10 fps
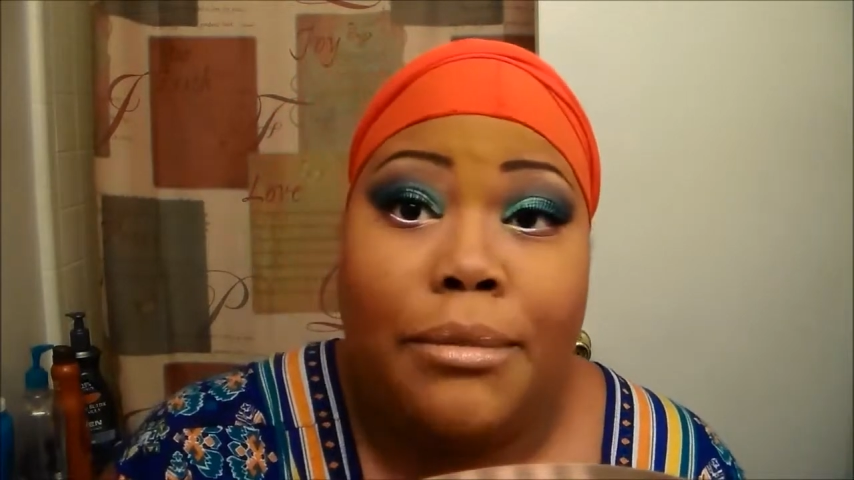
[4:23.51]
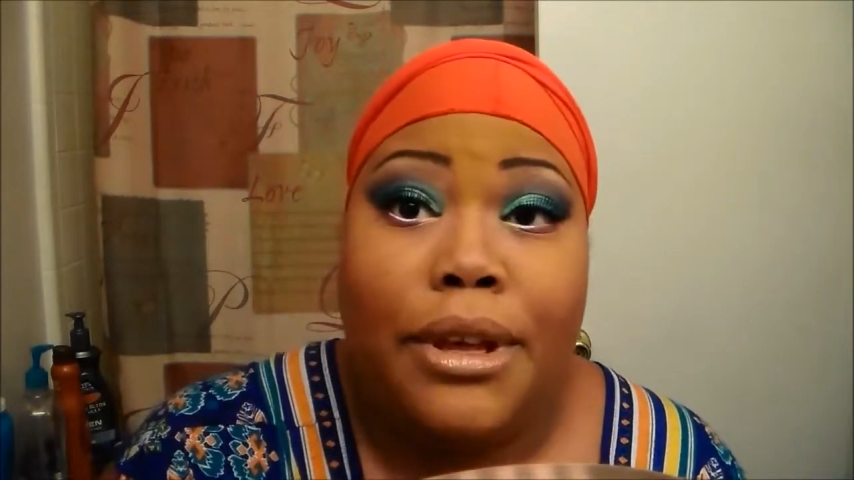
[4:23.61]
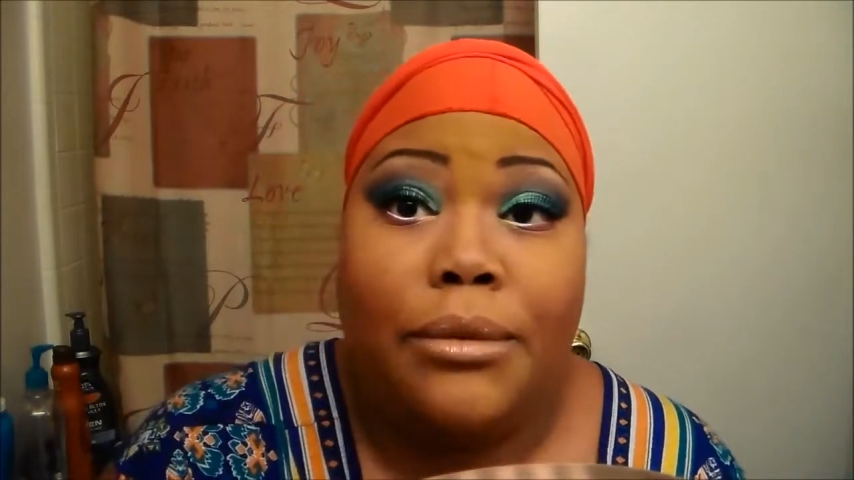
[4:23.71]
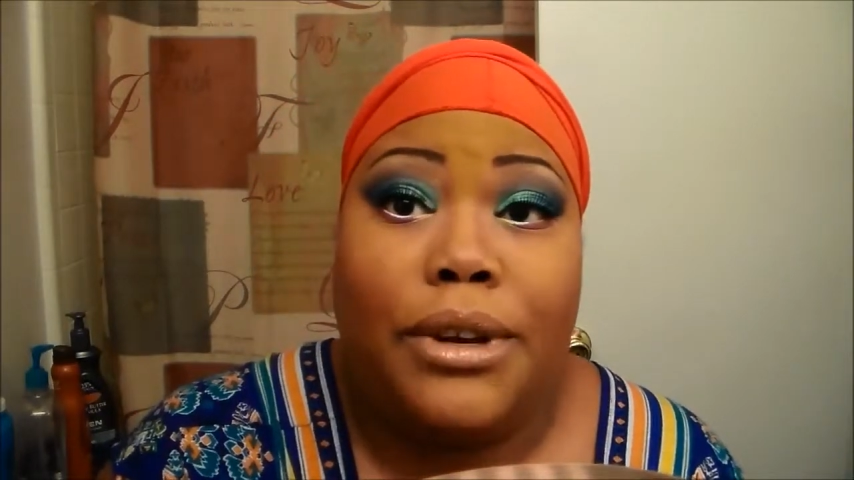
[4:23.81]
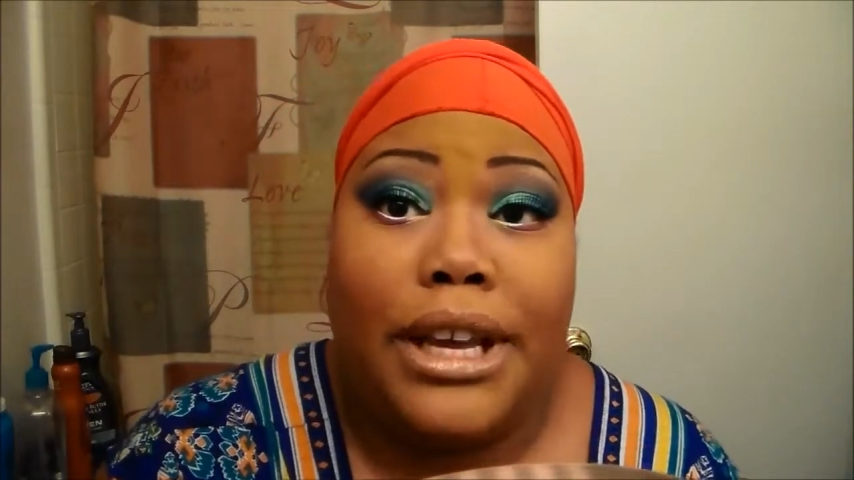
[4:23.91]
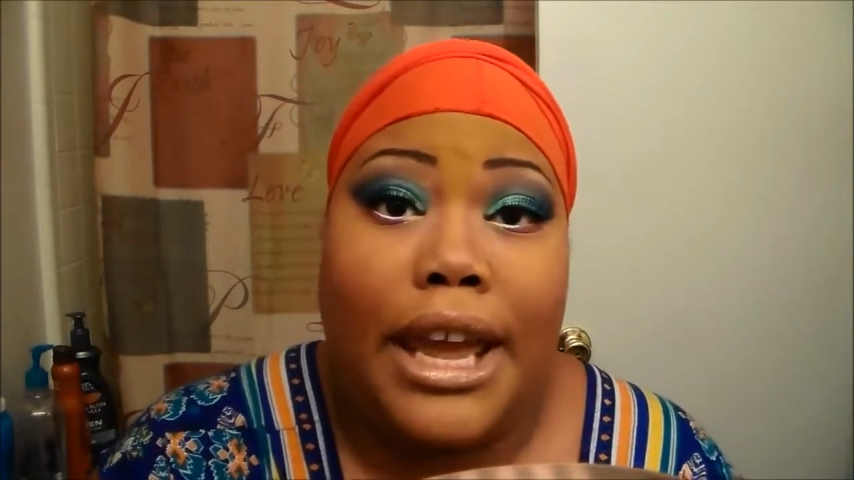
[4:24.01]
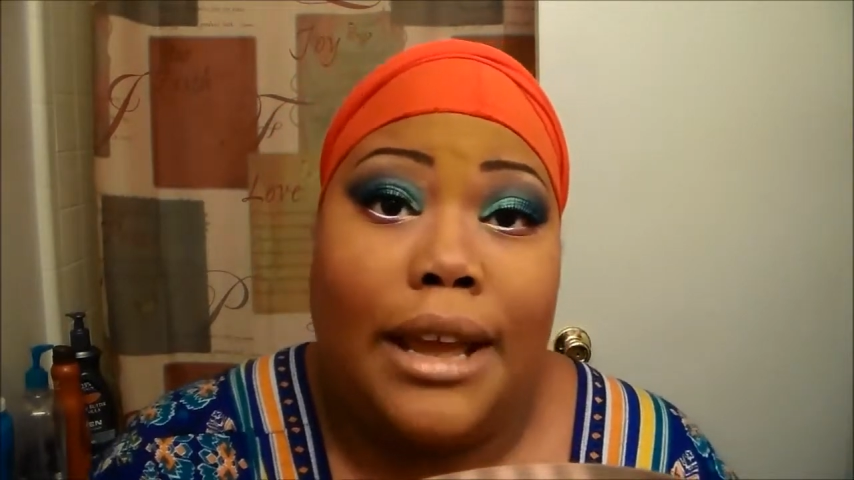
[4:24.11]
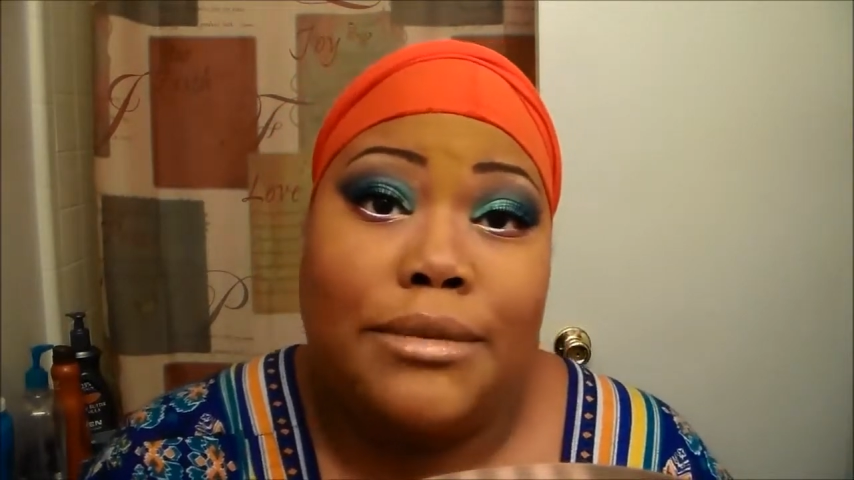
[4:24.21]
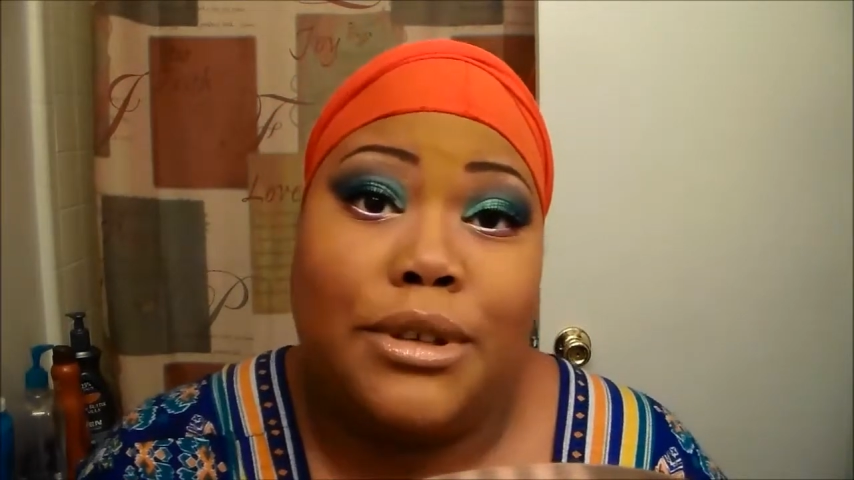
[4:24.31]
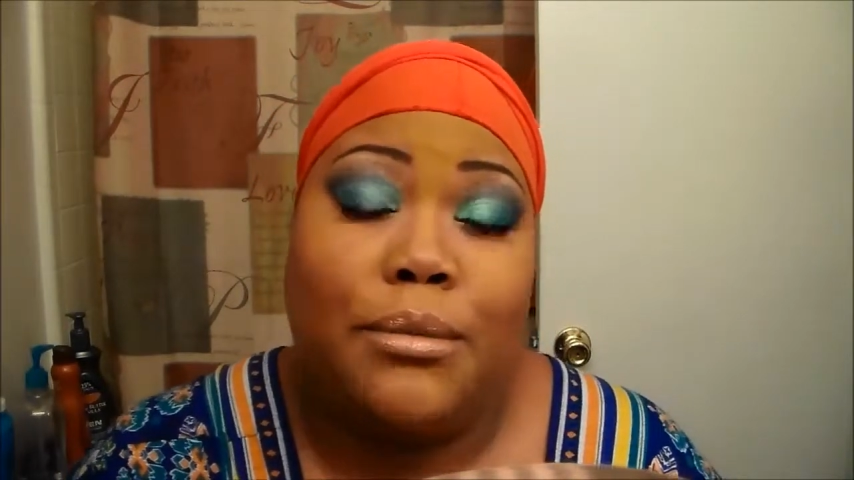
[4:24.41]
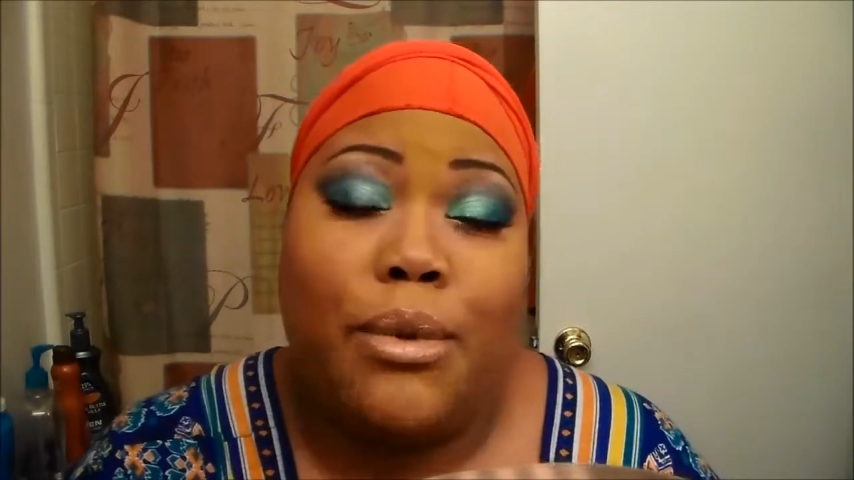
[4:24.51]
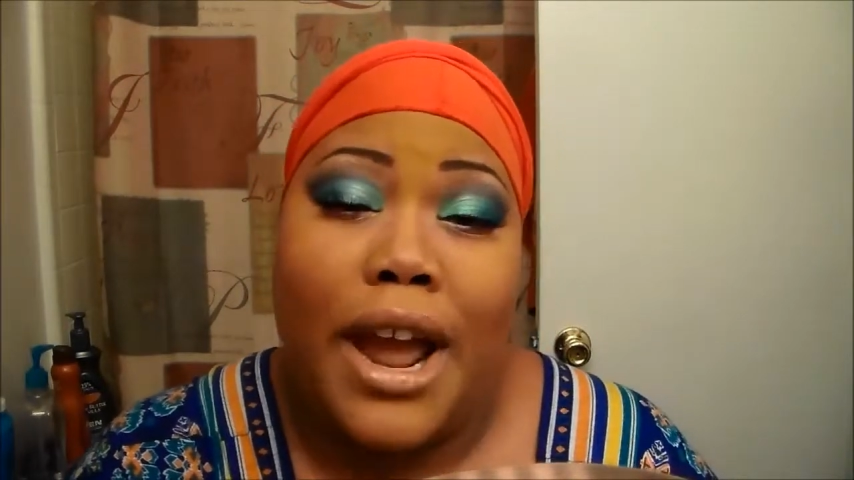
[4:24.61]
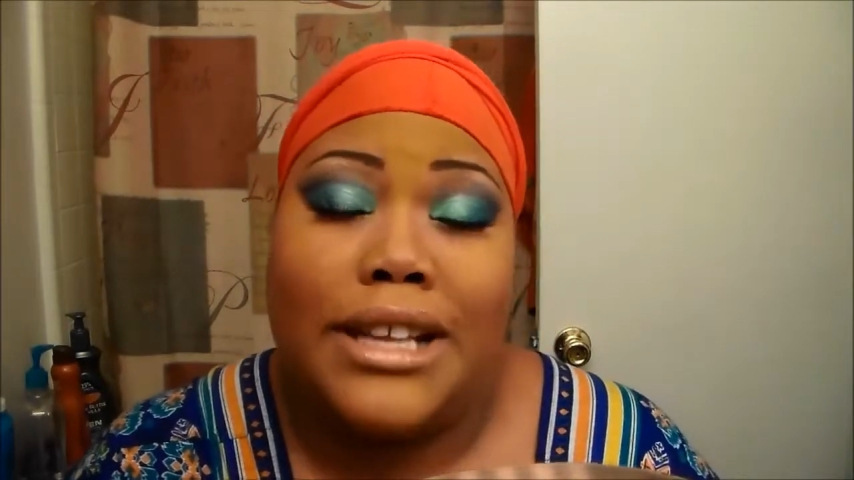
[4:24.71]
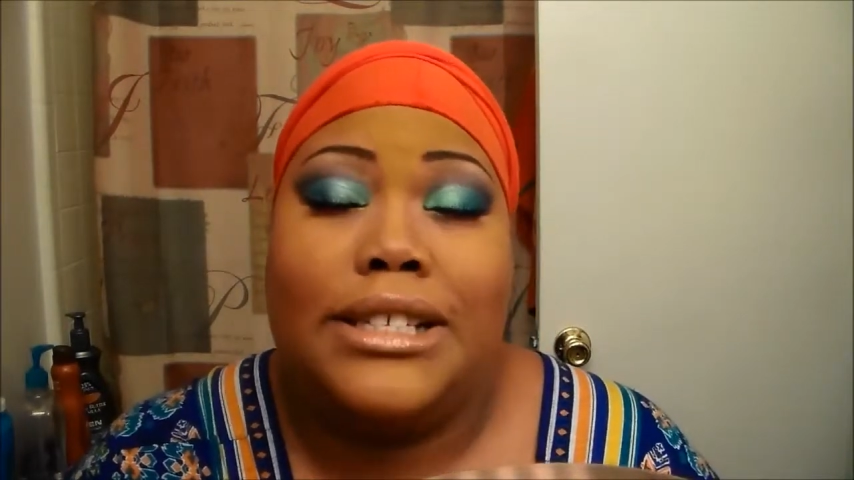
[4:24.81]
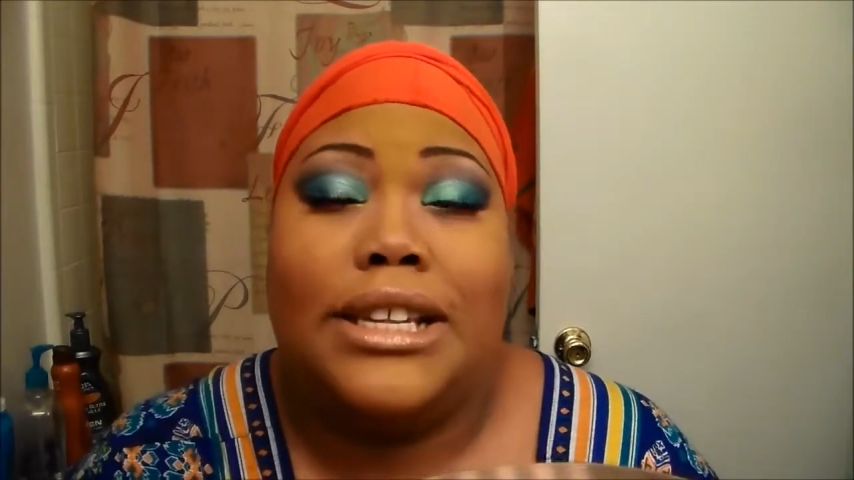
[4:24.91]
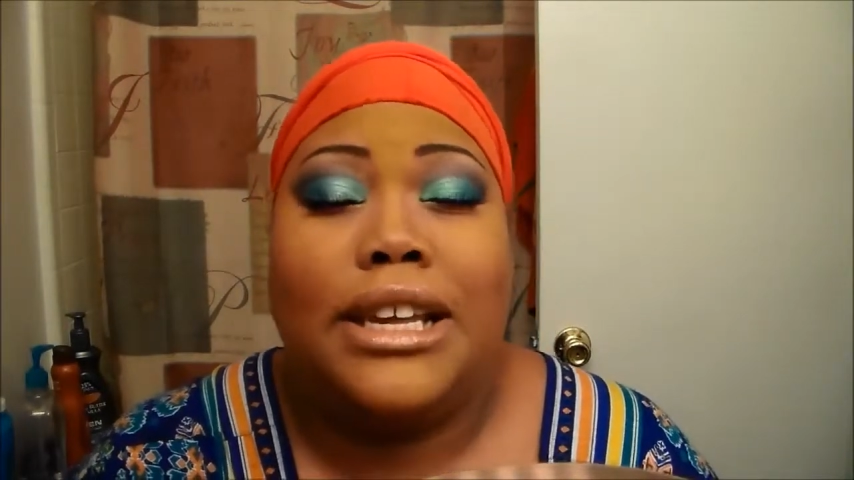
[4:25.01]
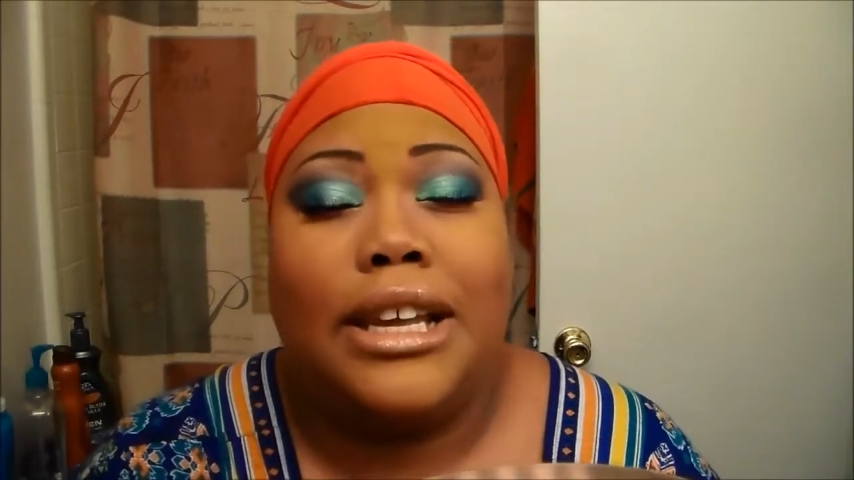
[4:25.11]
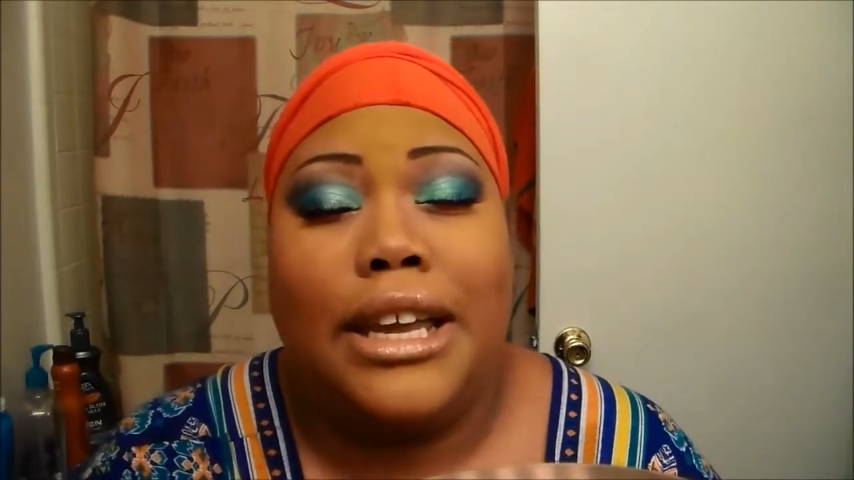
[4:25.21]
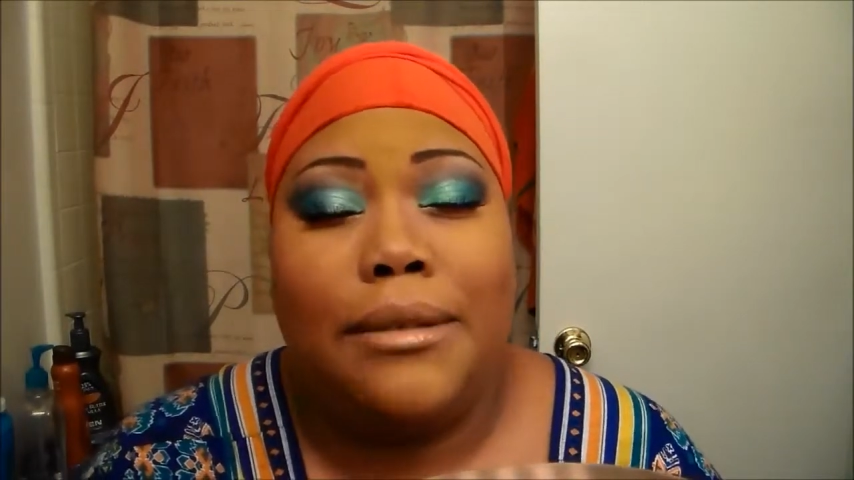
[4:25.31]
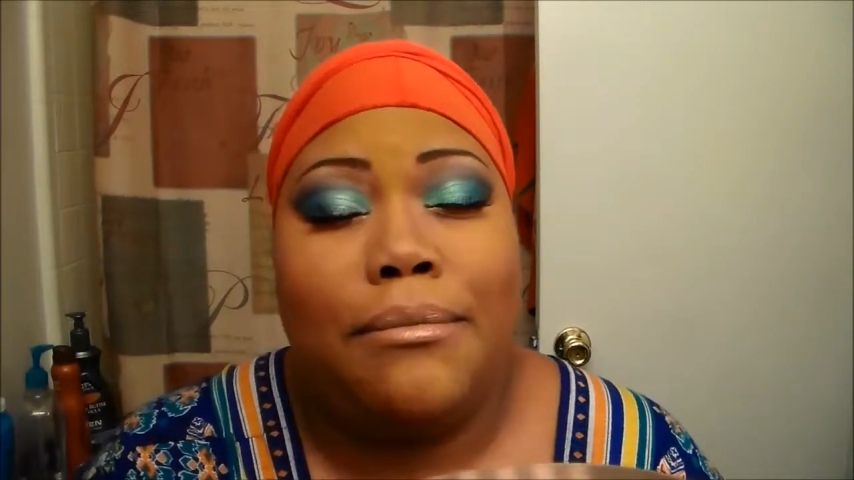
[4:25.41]
when it came to practicing
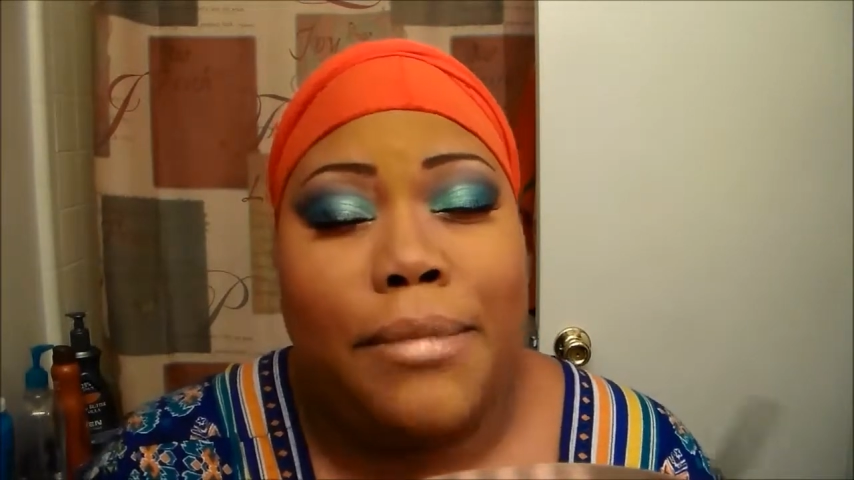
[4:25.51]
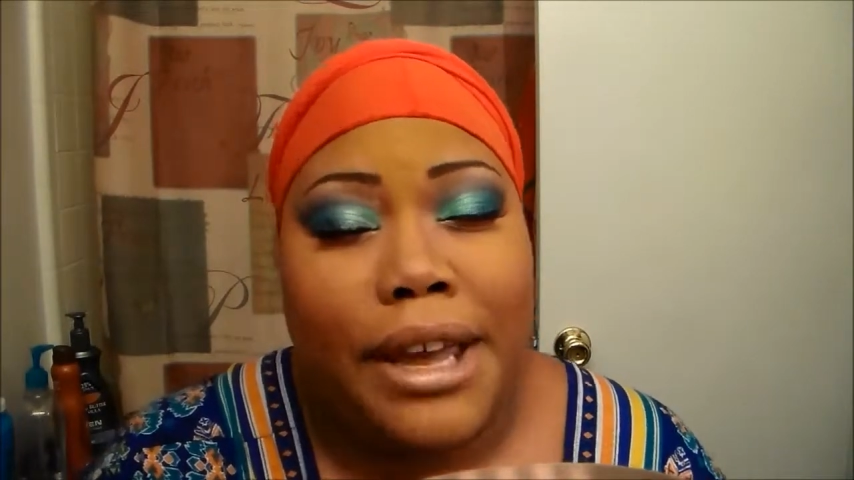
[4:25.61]
and getting